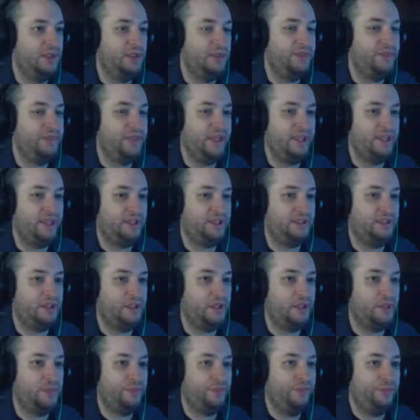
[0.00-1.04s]
then
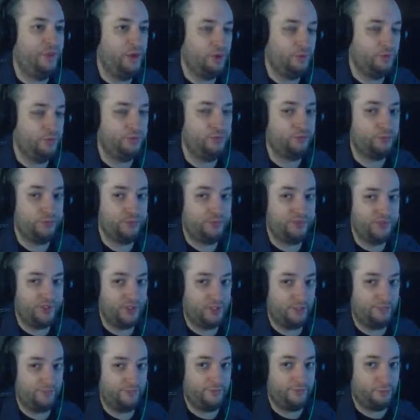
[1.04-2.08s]
those would
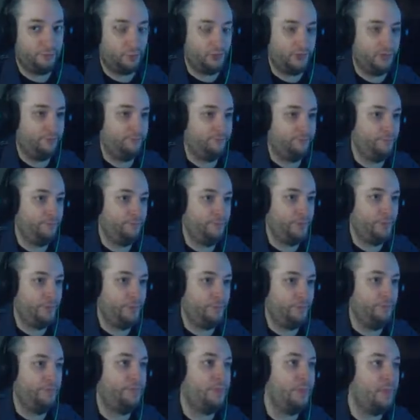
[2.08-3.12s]
sell for more.
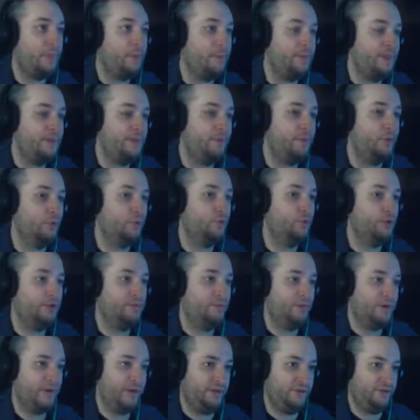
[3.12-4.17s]
People would
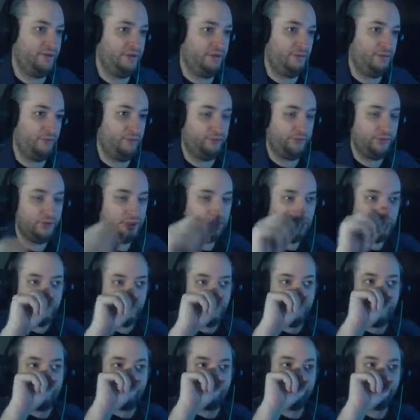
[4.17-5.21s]
buy those
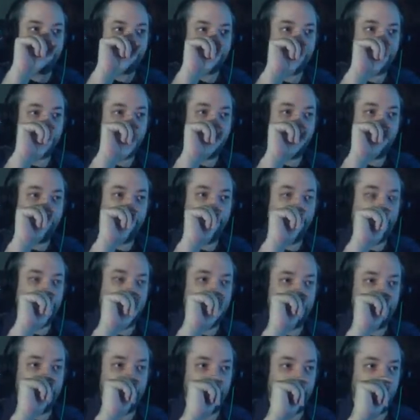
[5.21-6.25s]

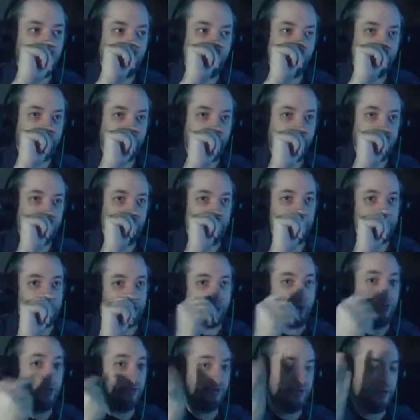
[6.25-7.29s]
because
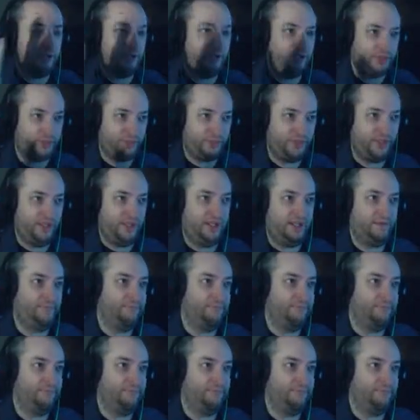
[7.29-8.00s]
jewelry is a thing.